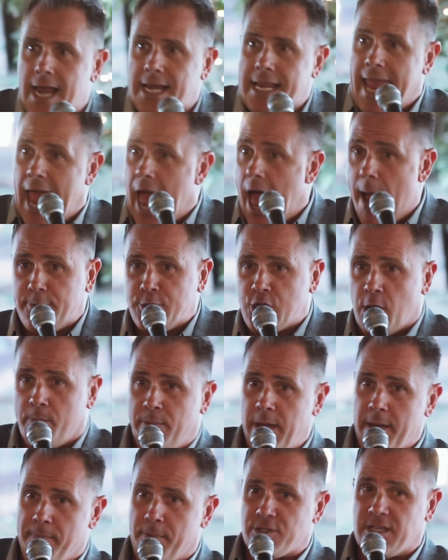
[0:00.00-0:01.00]
and capture
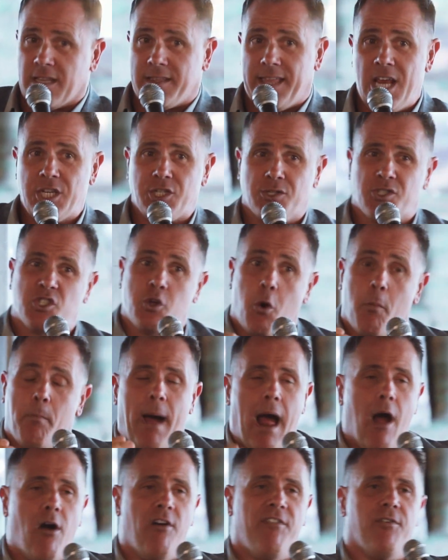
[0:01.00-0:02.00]
people's attention so
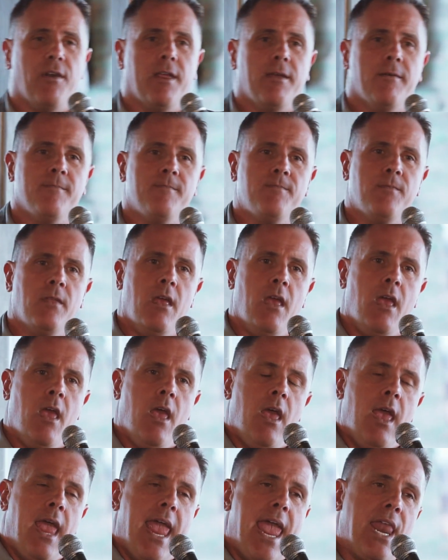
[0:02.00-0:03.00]
powerfully?
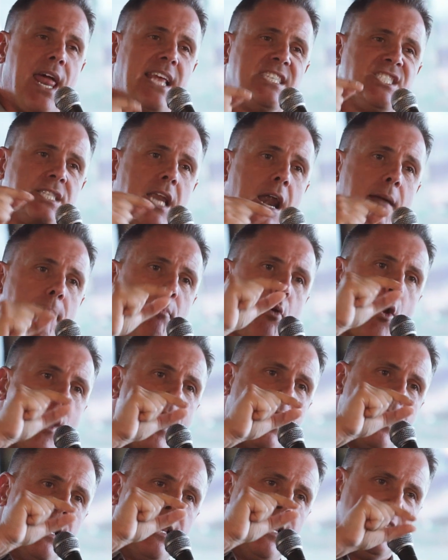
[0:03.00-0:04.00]
And I start
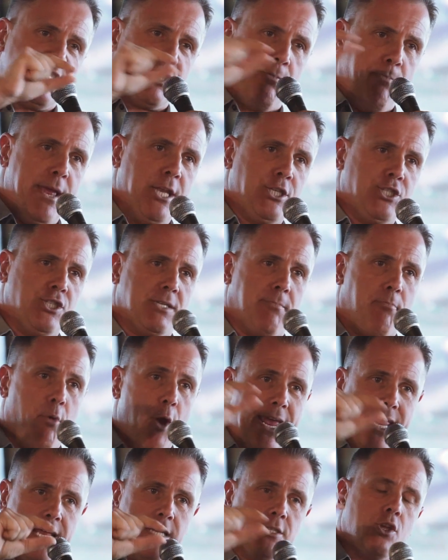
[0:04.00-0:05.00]
breaking speeches,
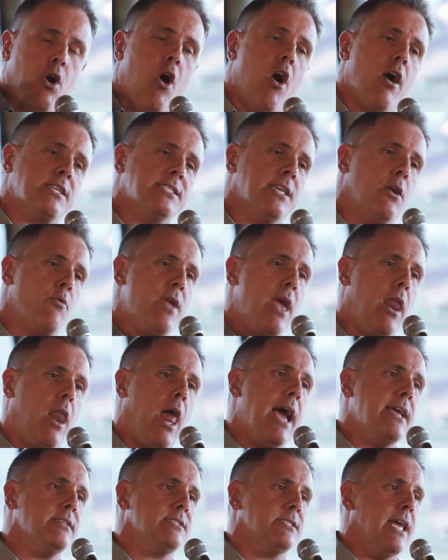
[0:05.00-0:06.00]
breaking talks, and I
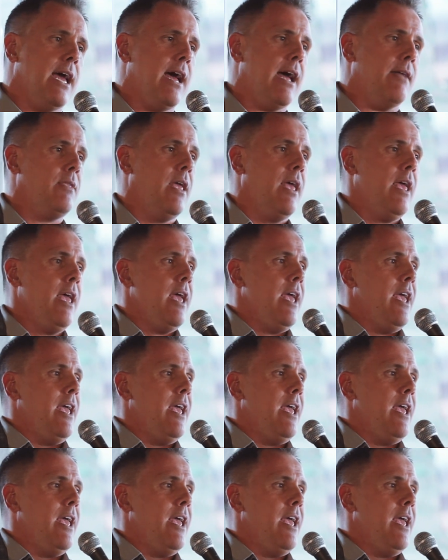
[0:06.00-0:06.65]
realized that